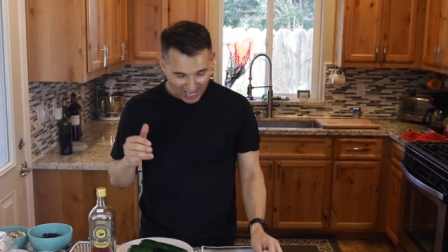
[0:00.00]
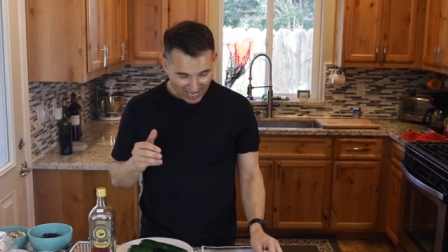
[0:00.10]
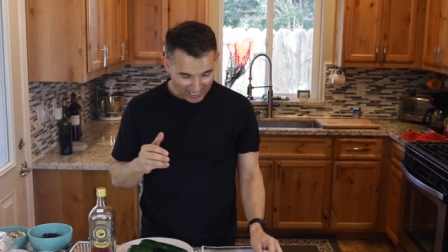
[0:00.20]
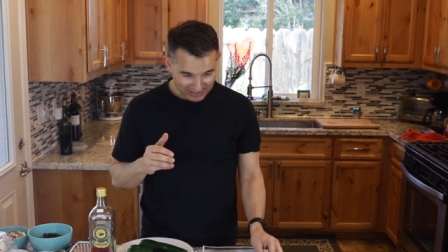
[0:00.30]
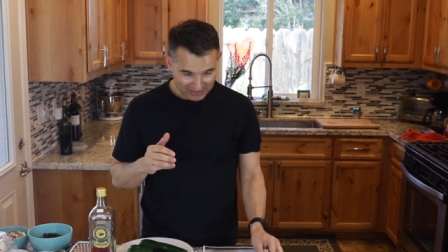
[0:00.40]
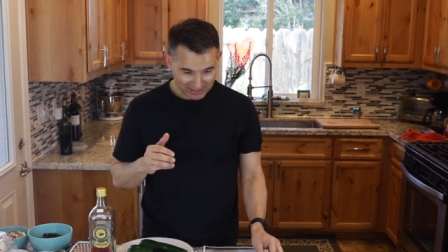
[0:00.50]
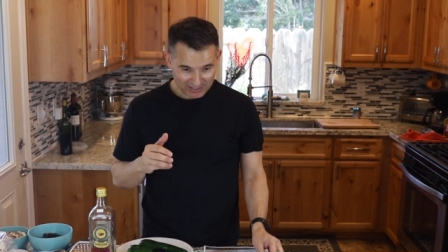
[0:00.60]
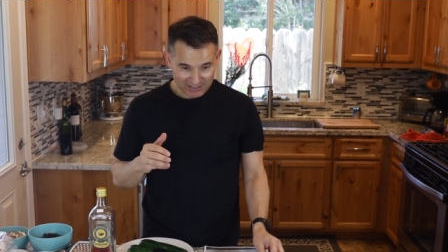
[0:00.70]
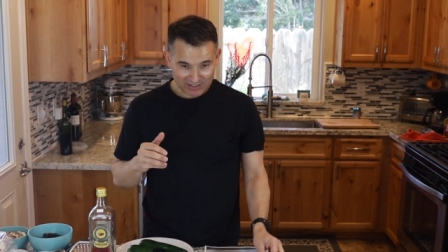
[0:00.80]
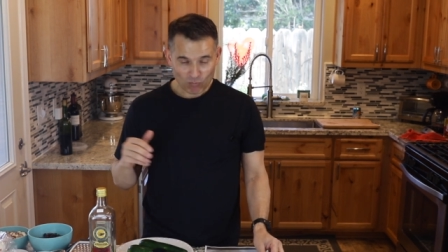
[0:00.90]
And
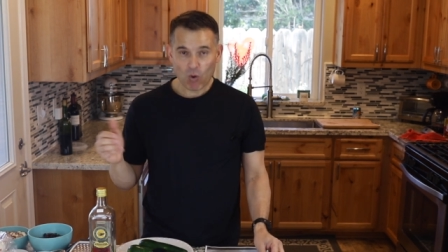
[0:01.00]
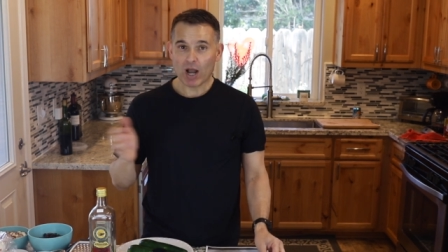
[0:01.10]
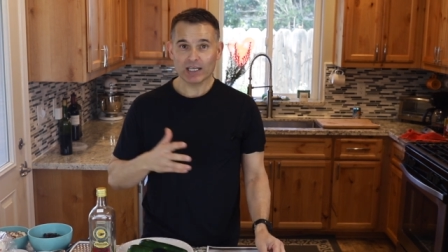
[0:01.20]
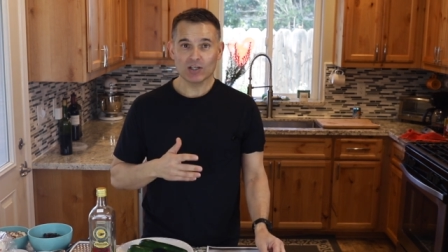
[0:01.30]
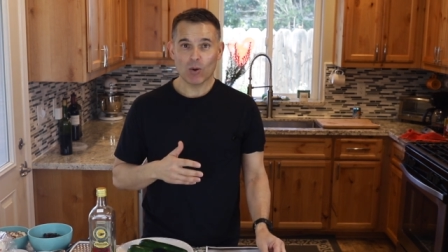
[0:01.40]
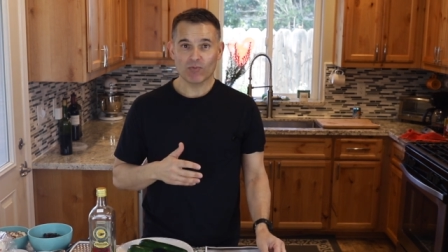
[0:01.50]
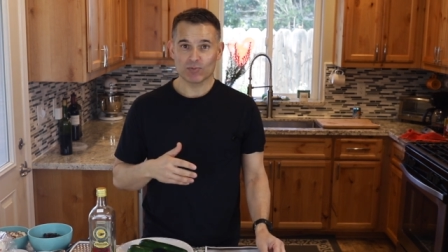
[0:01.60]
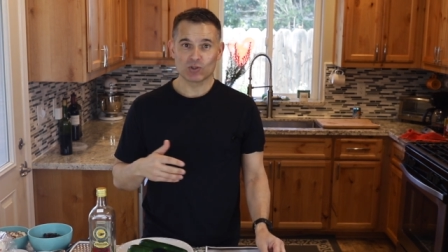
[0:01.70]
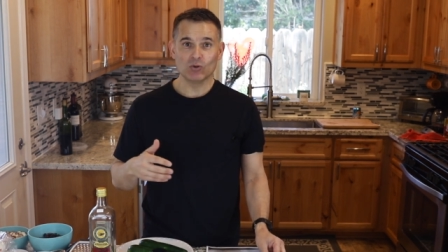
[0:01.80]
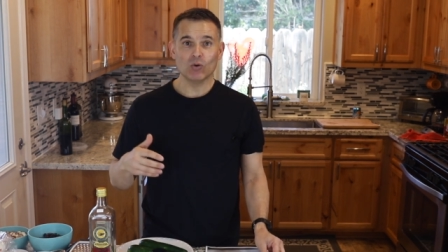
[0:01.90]
walking home from
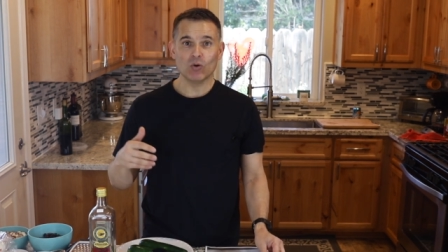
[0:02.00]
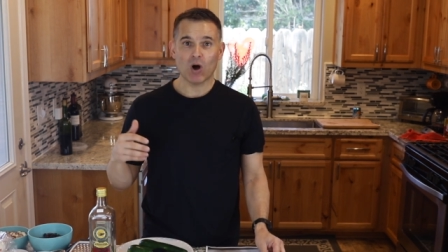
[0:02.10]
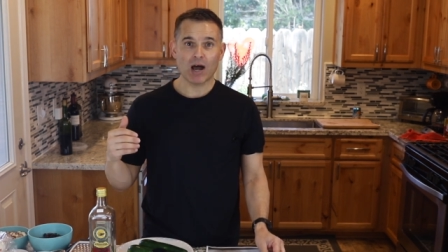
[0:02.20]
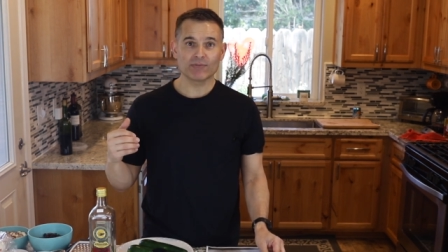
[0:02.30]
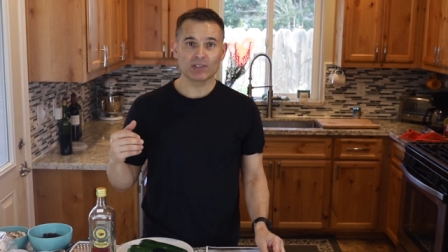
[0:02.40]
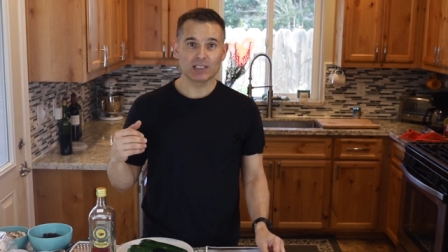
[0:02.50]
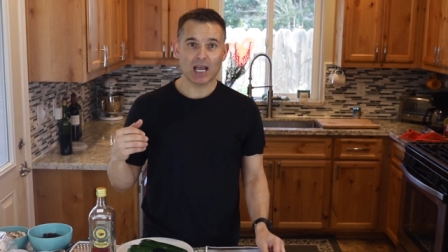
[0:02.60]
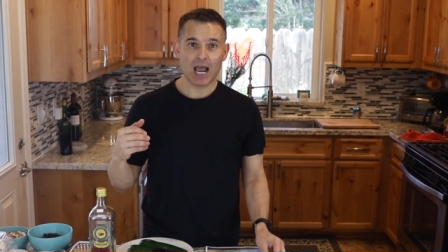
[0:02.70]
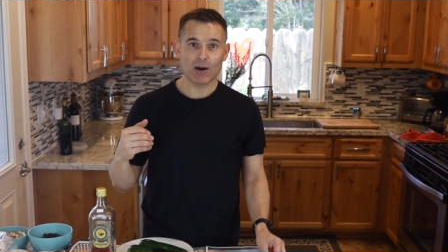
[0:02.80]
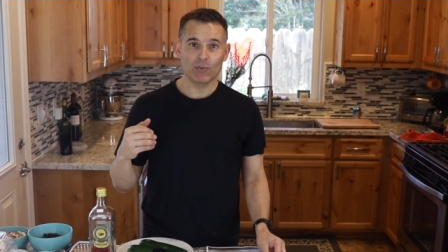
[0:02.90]
school, often
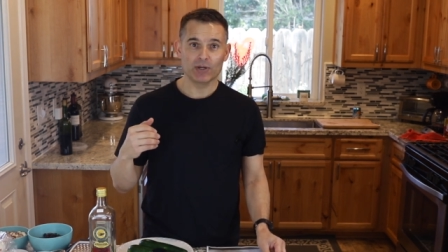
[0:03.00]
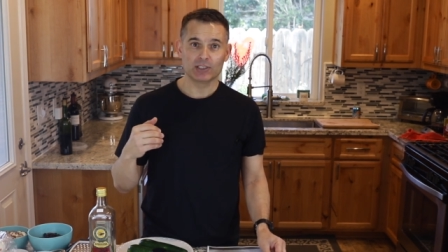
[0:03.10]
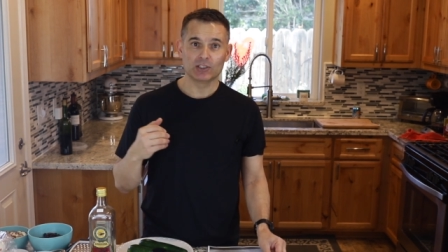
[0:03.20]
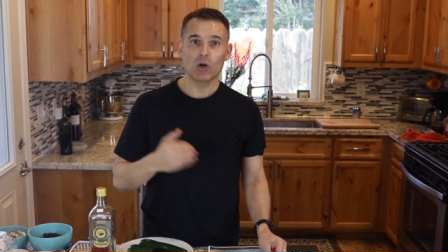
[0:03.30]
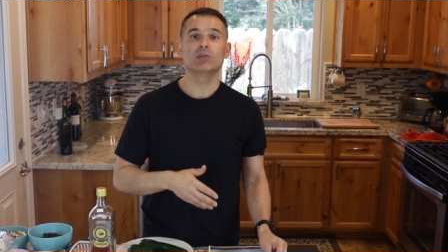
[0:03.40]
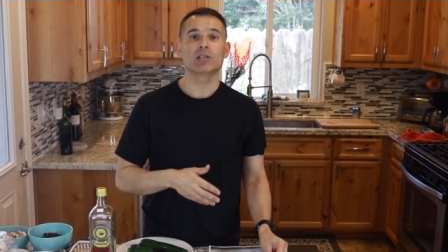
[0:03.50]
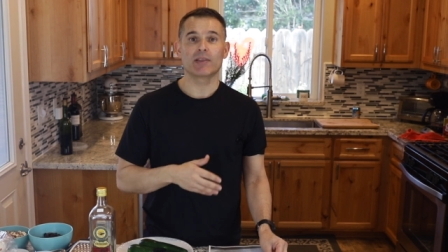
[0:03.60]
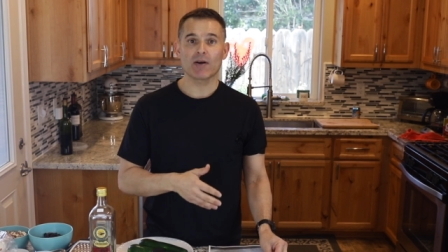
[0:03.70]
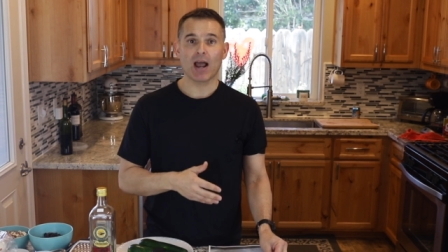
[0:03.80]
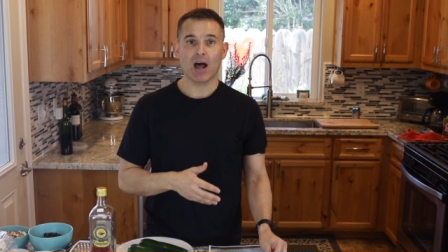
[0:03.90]
I would go to
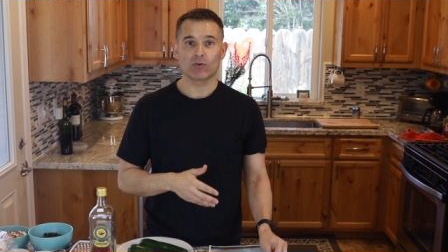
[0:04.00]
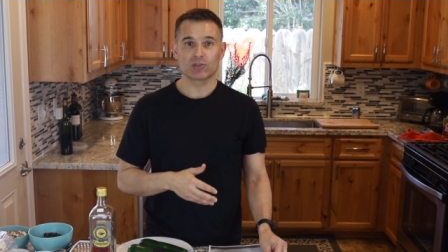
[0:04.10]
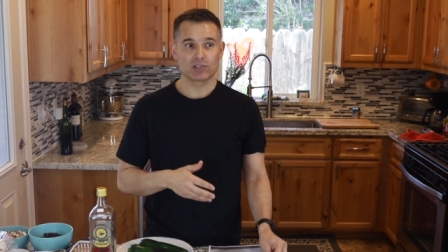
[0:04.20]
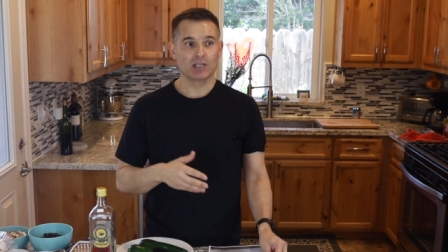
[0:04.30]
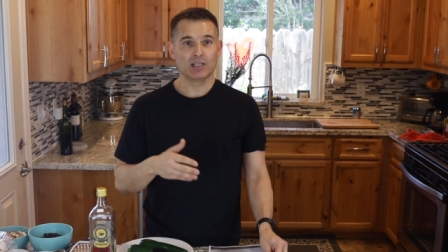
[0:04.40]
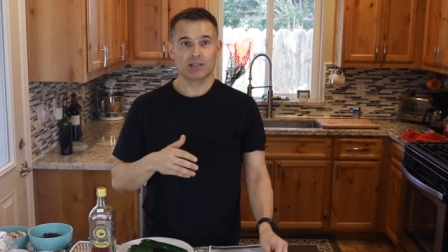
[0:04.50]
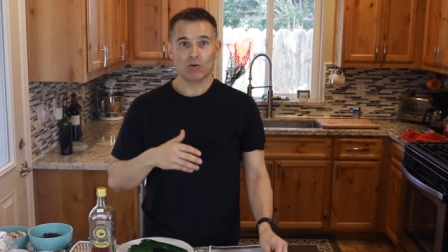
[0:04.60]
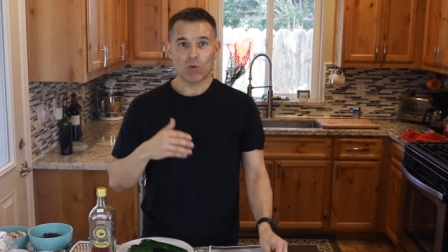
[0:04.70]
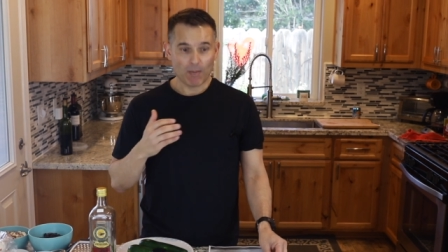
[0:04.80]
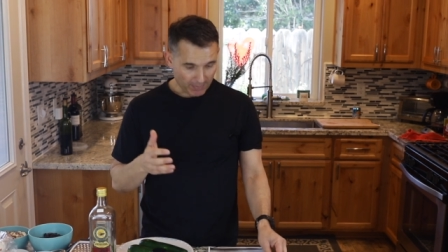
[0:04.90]
their house
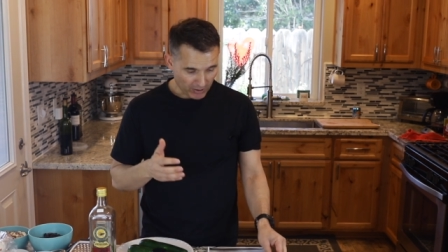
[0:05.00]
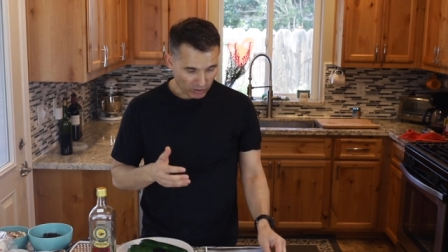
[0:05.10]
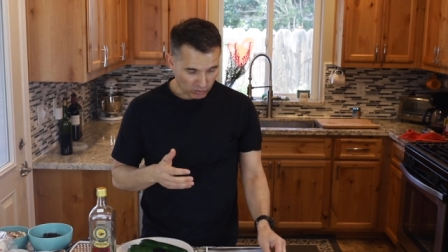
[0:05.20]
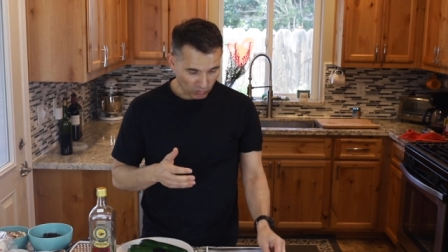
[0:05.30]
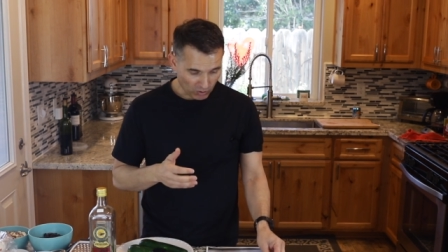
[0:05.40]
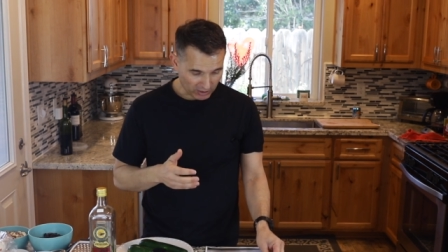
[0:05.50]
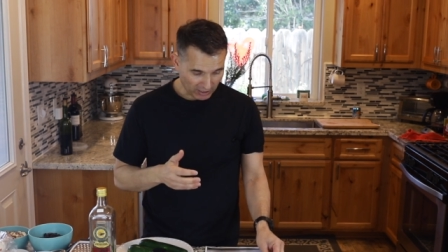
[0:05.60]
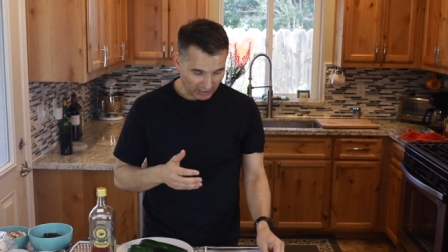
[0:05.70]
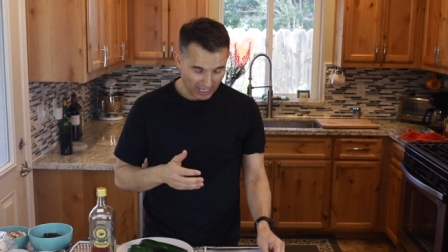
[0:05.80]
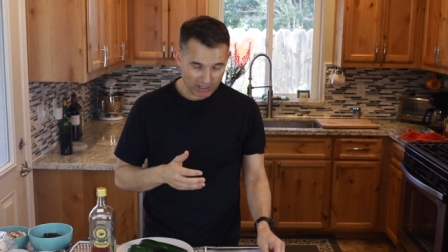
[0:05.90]
while my parents were
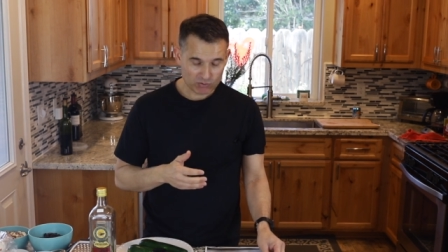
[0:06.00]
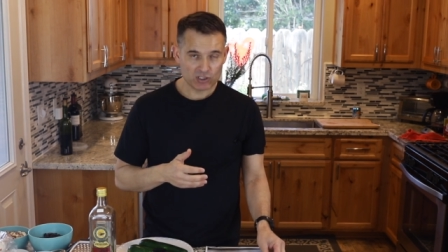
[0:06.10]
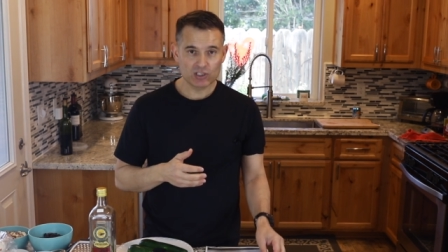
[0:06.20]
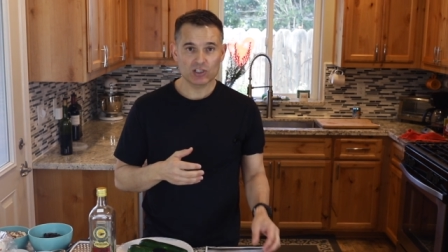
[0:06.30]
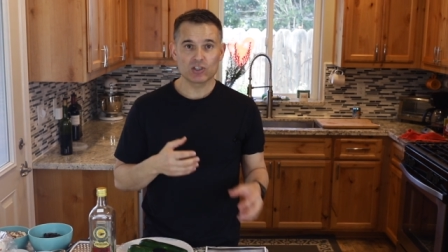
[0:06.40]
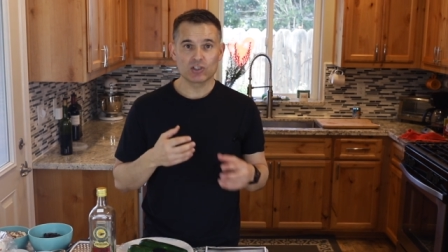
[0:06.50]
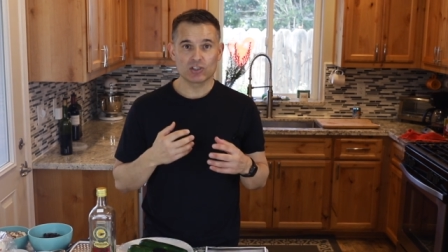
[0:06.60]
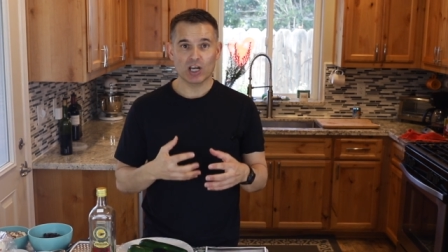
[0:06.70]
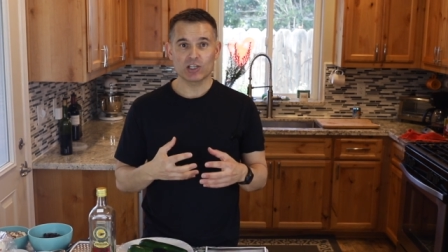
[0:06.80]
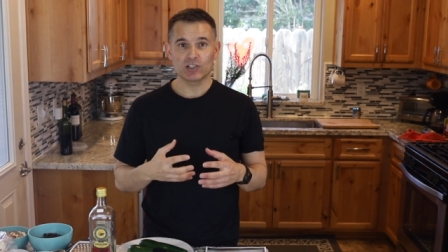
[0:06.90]
working, and it was just
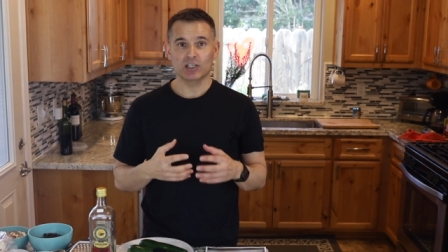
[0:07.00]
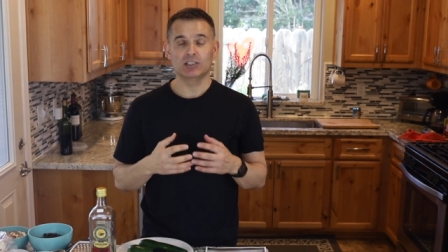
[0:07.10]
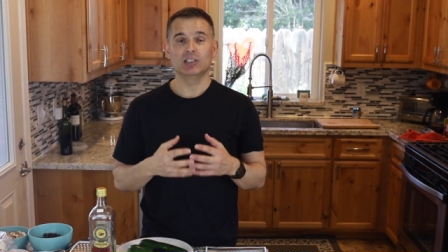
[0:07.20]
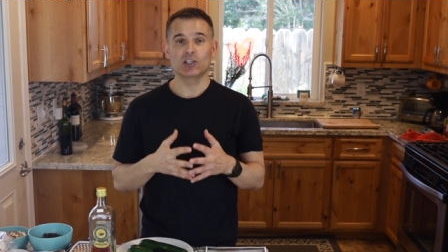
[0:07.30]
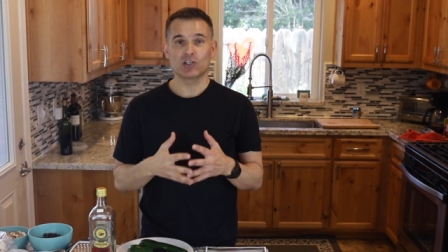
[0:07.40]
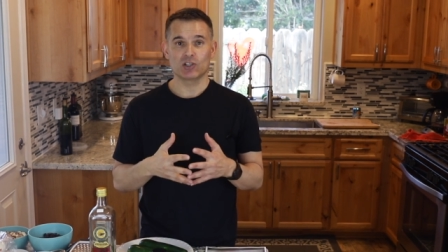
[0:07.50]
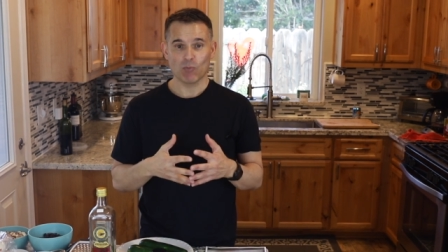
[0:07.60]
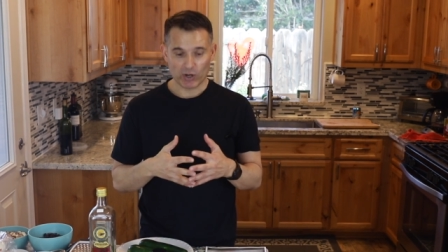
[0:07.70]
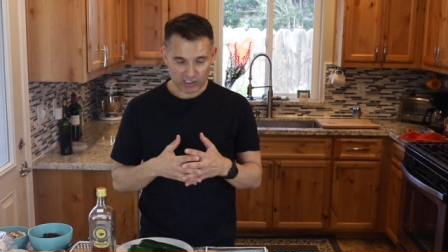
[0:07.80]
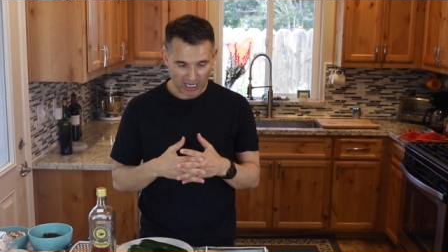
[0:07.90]
such a delicious
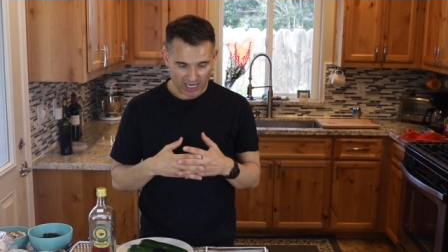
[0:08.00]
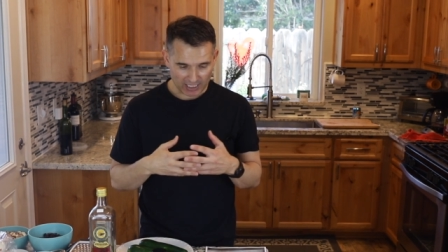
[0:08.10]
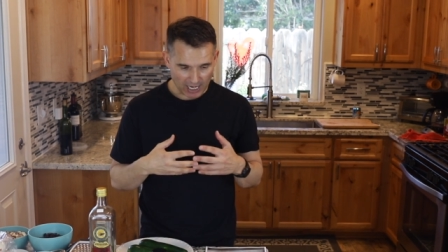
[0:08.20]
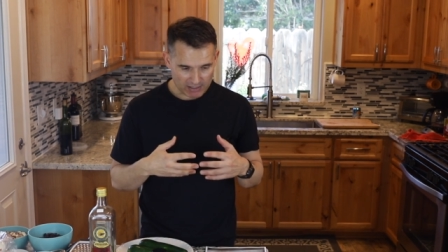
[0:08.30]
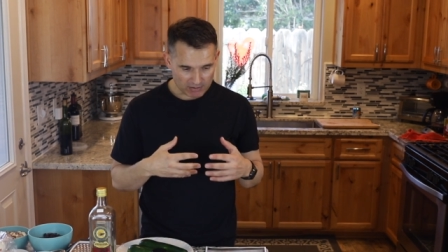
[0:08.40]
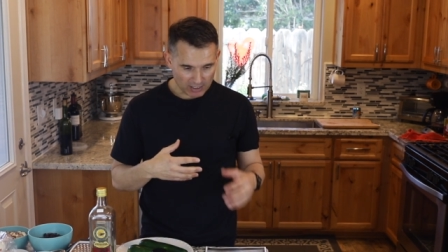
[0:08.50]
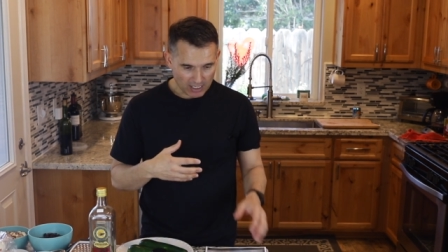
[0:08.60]
moist cake. And